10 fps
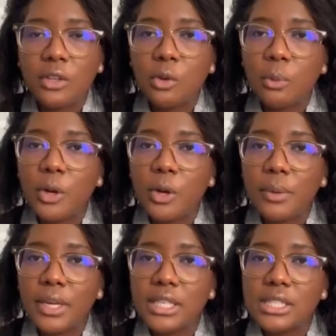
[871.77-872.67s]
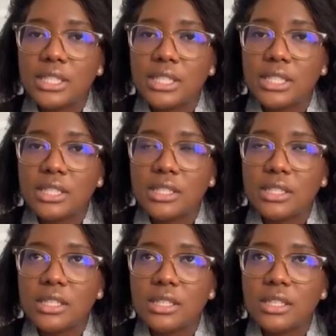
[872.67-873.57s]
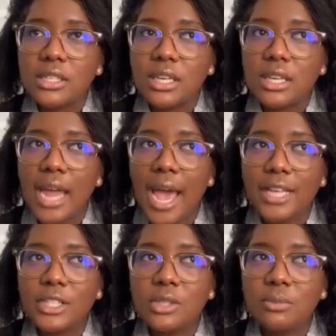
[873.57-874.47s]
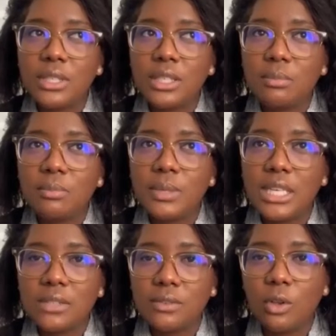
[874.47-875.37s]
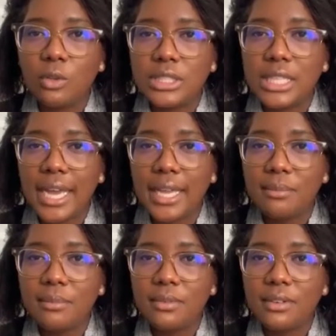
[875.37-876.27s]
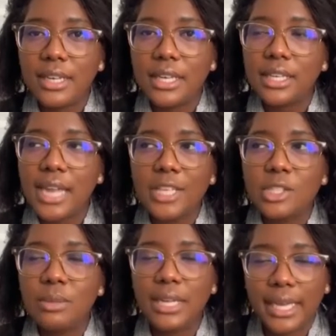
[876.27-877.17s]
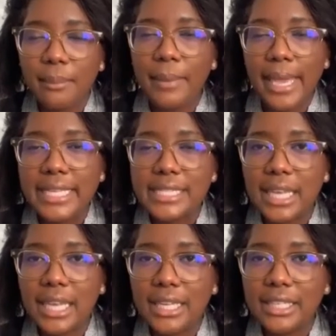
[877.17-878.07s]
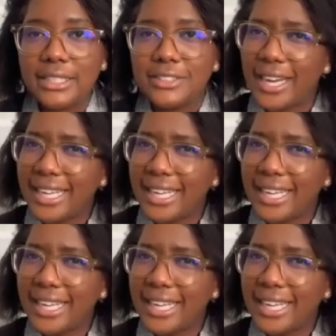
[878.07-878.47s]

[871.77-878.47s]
your purpose, it has to be peaceful all the time. Like, it has to be like amazing, right?